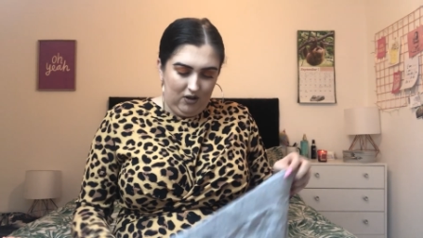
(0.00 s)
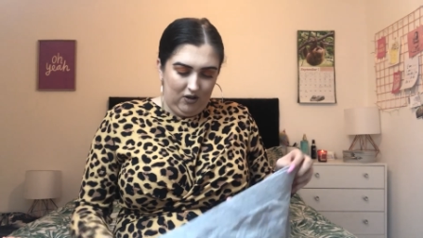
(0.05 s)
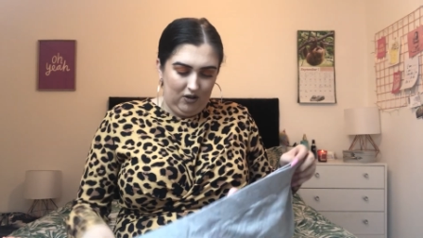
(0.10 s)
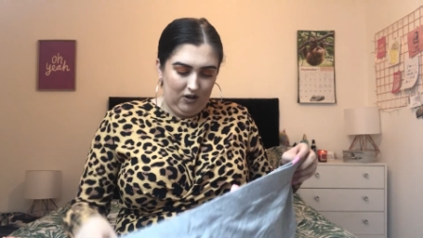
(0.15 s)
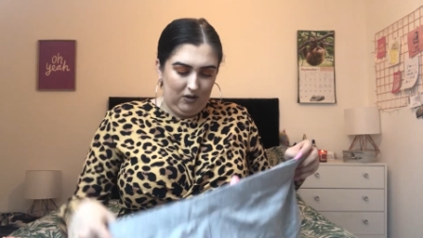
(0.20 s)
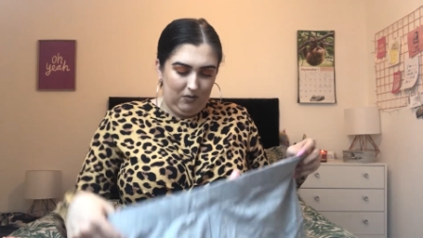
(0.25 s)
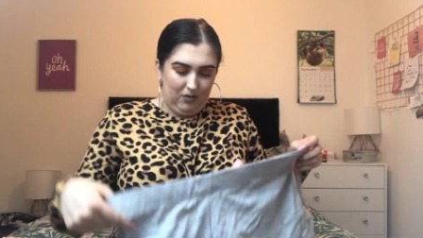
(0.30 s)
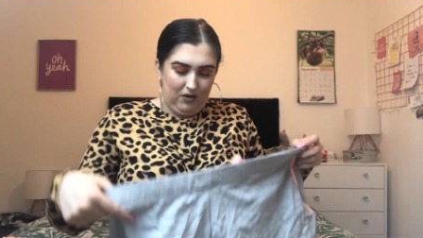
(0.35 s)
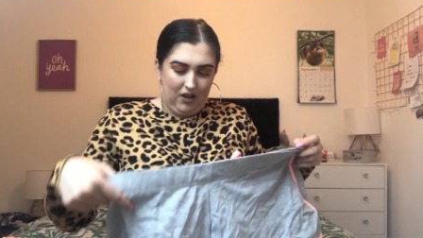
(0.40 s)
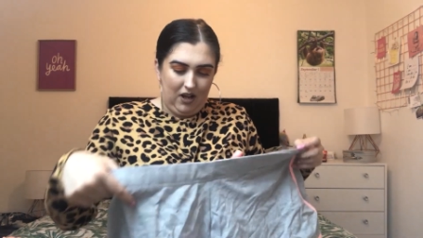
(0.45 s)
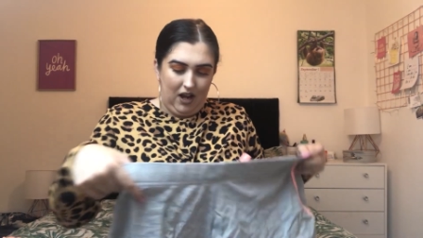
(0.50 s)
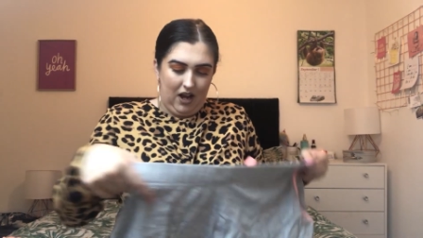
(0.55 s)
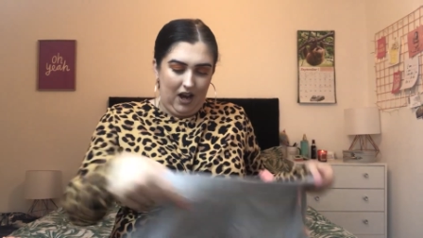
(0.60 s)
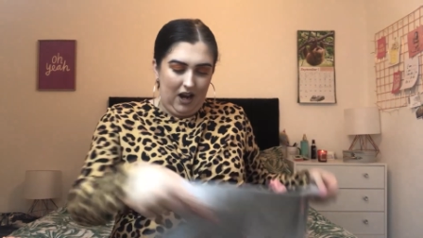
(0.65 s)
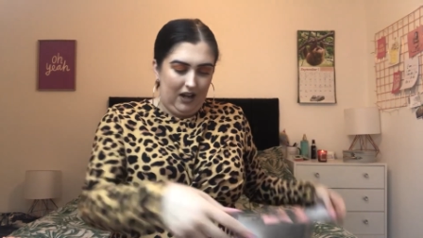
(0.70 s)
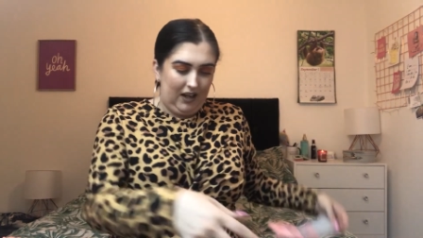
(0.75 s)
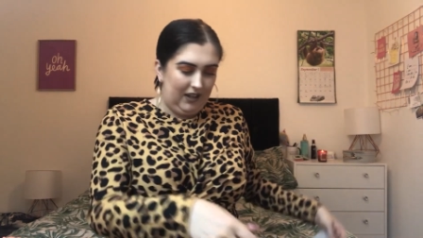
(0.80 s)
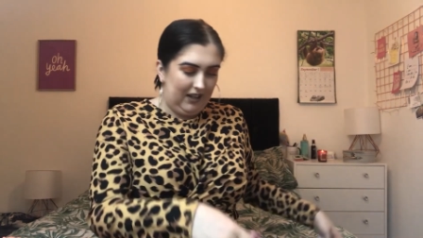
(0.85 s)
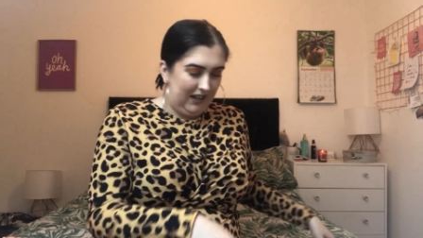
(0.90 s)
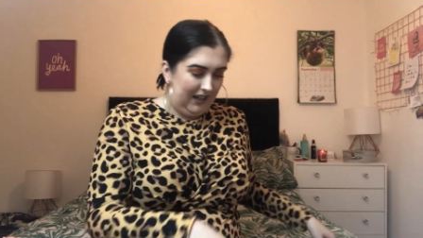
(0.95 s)
just with
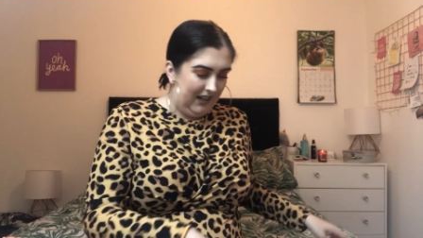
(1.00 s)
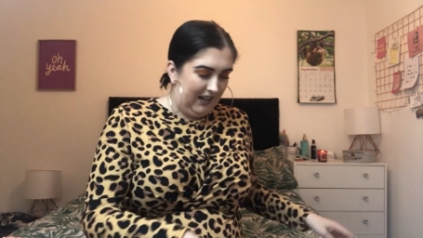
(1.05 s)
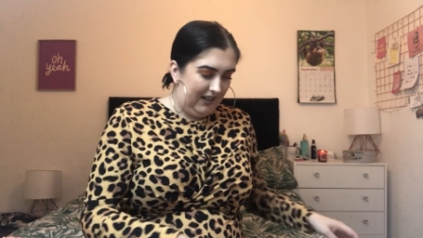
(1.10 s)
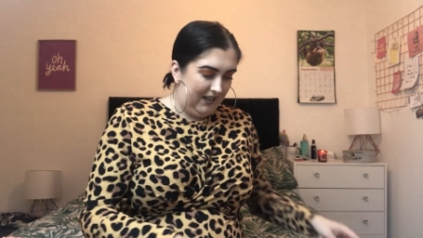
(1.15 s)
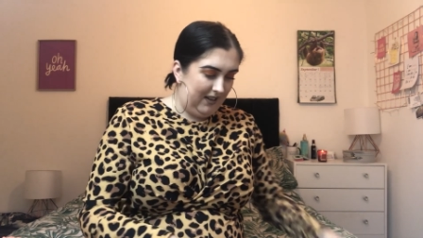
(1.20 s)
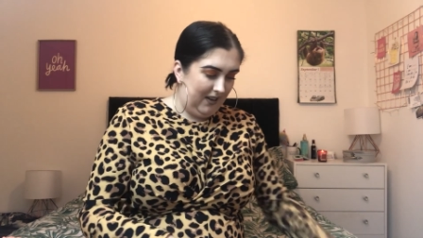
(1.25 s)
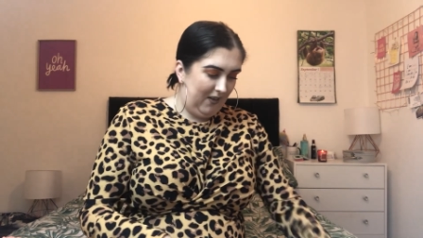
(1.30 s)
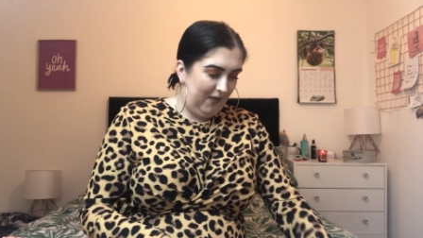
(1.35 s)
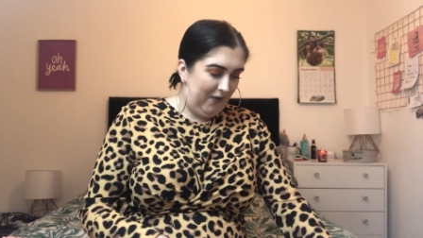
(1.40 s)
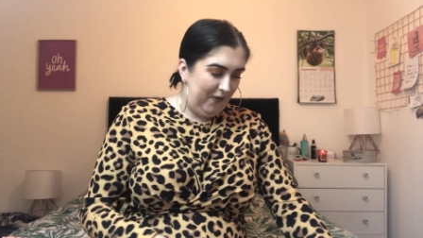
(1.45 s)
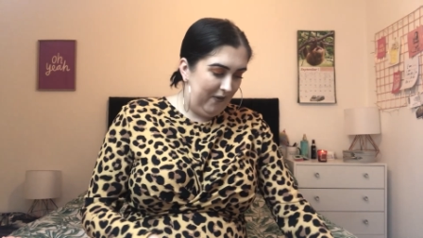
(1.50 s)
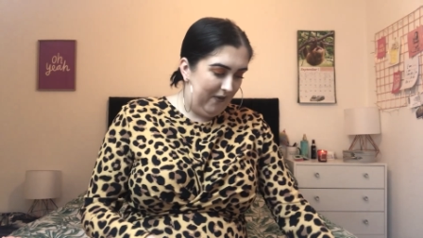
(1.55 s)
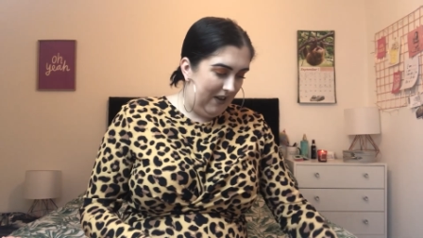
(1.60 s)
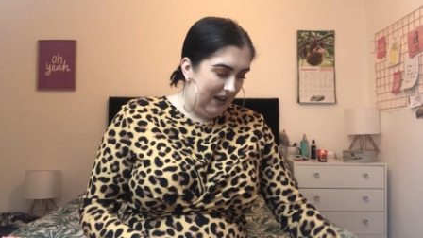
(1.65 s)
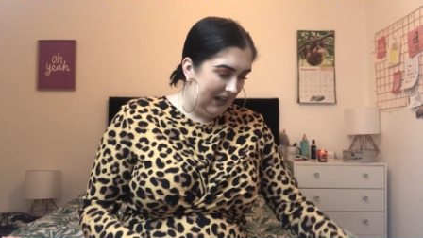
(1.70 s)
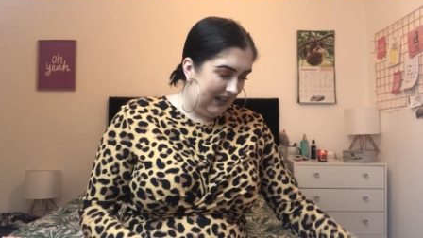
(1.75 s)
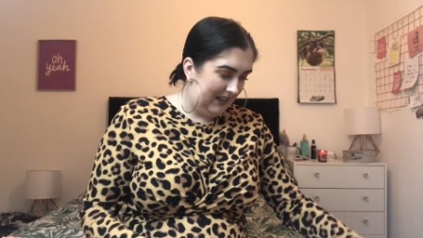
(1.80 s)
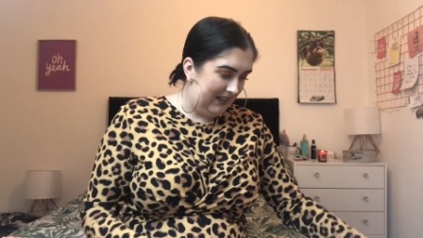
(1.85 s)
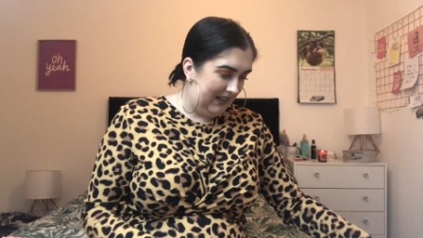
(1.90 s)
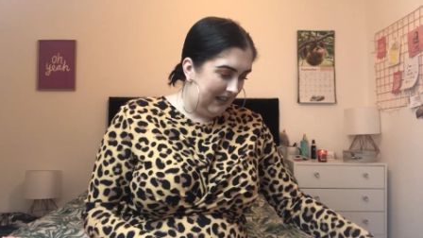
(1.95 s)
Hercules
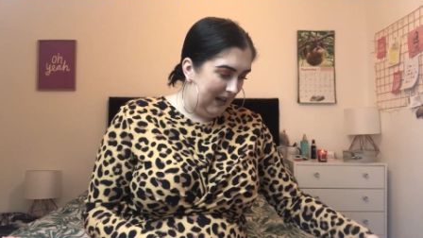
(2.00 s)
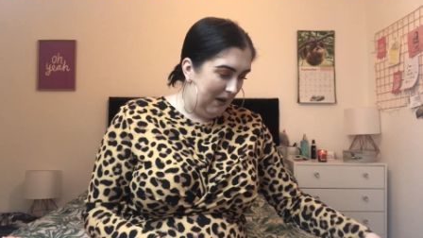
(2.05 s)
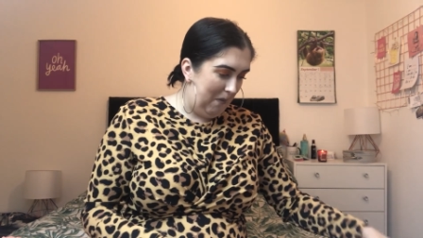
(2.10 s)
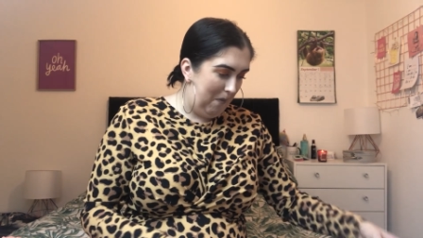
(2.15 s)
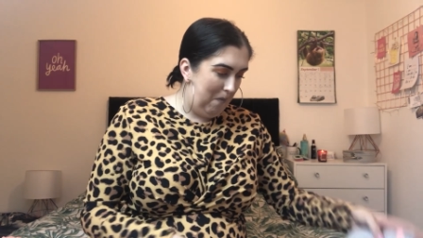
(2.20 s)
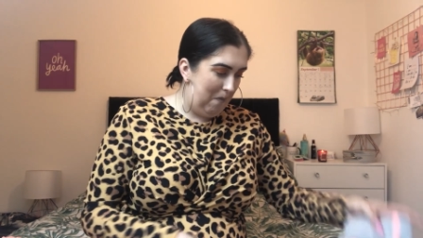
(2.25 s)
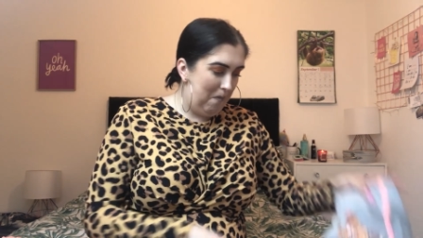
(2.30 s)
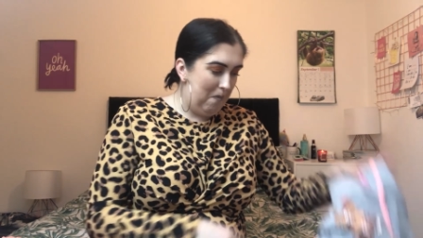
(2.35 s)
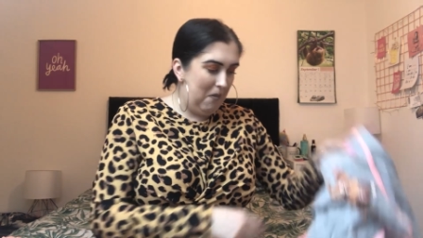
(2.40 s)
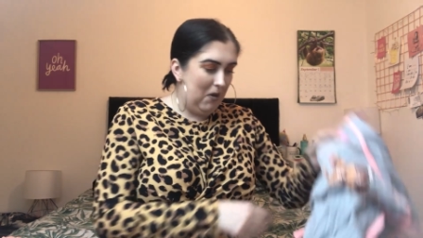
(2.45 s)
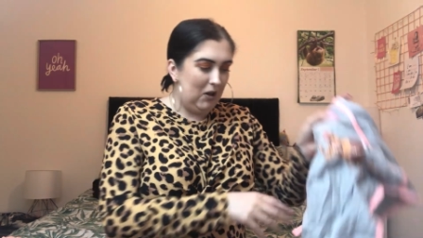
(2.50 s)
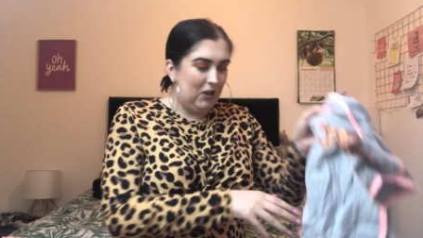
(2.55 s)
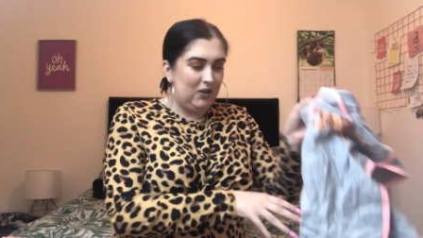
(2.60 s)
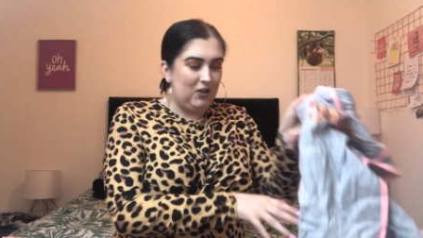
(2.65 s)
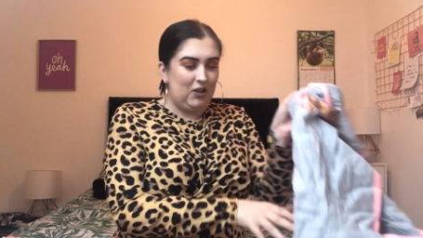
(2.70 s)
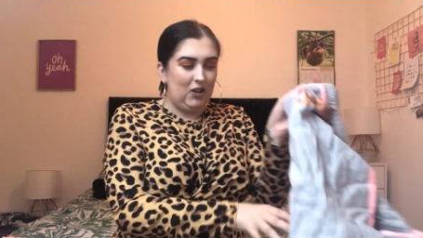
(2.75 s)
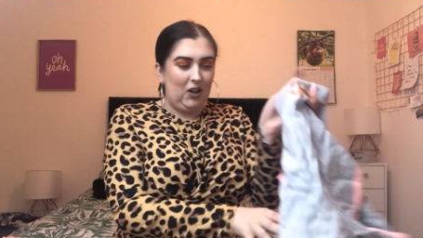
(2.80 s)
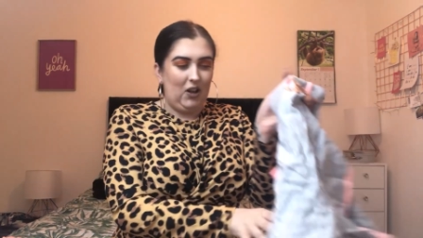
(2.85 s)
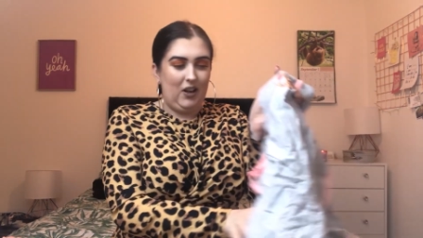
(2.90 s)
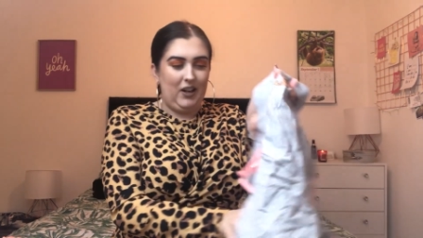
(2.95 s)
flexing a
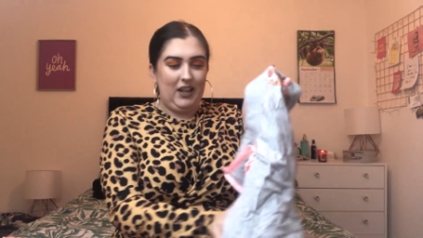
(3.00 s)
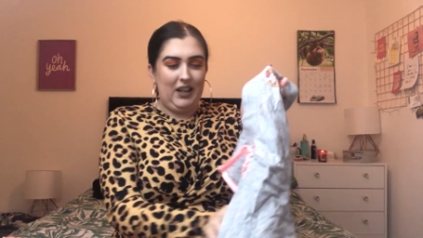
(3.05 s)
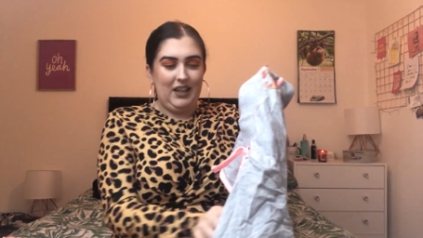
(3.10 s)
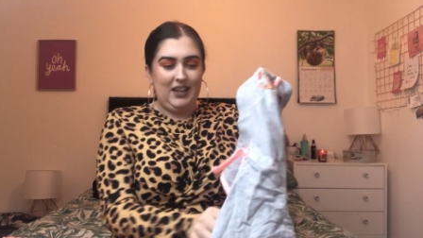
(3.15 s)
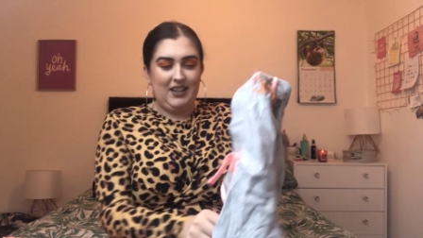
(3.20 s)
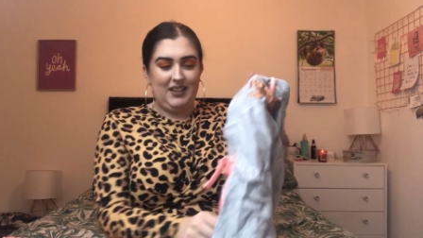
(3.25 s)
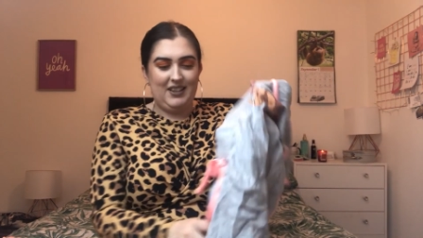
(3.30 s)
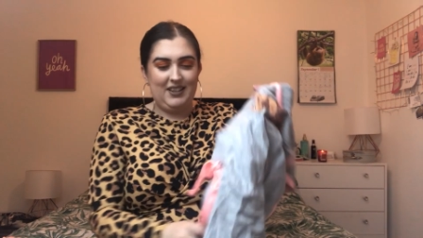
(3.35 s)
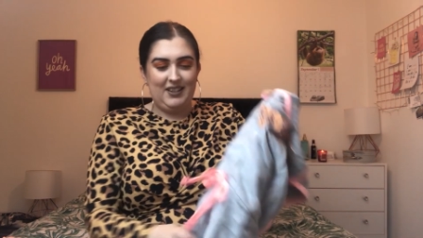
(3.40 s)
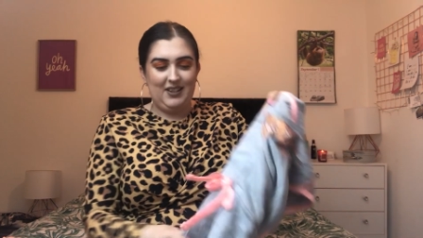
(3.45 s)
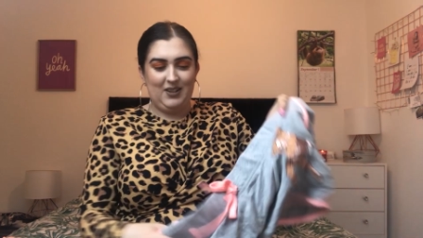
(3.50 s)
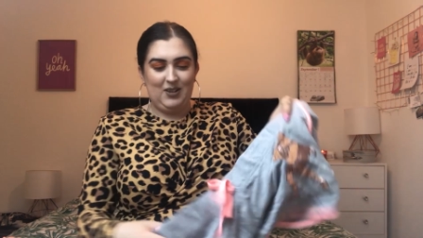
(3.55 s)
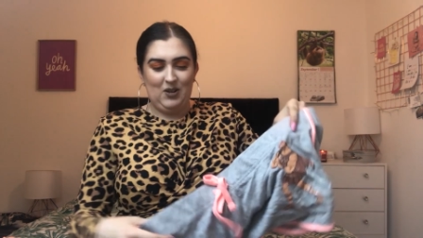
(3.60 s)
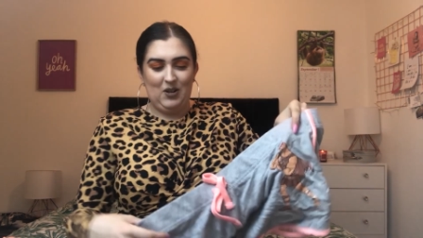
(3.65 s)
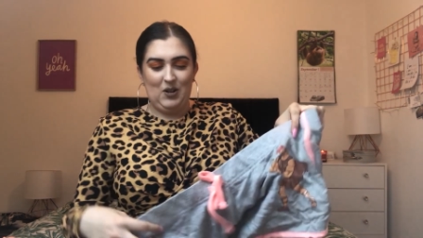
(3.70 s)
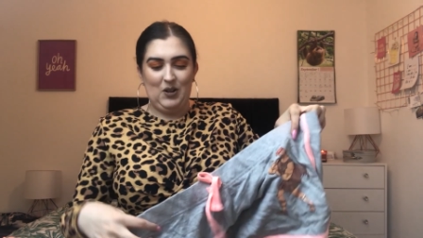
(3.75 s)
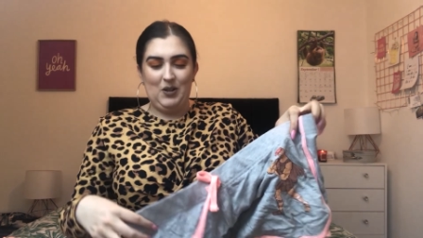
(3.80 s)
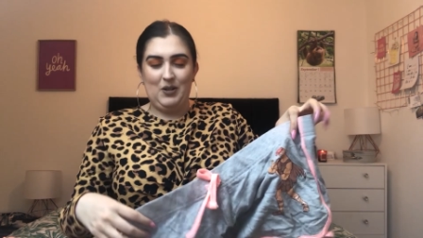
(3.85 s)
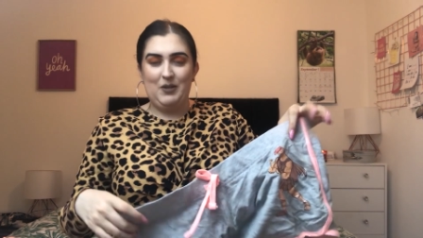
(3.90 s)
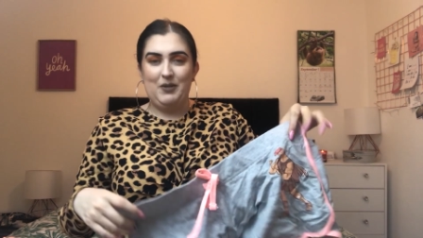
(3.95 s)
muscle on it.
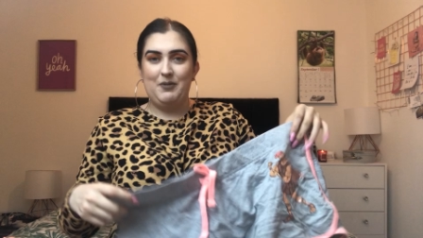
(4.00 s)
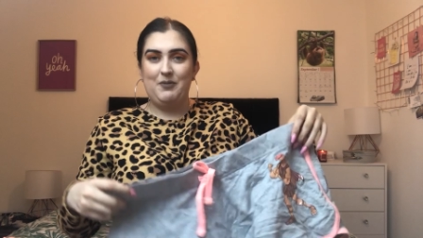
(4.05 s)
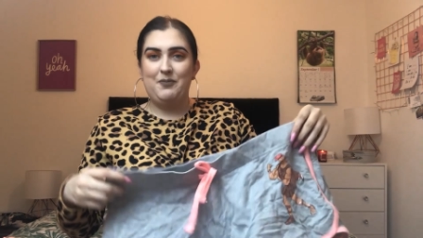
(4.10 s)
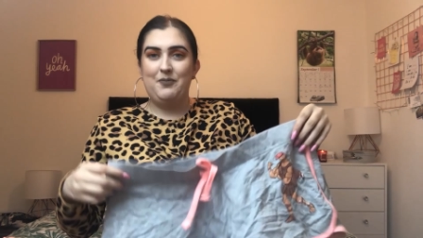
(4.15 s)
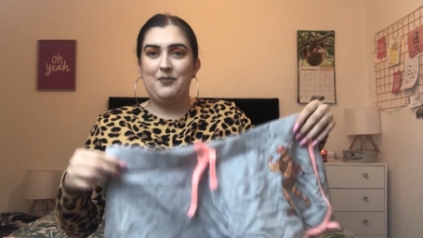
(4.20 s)
Ooh.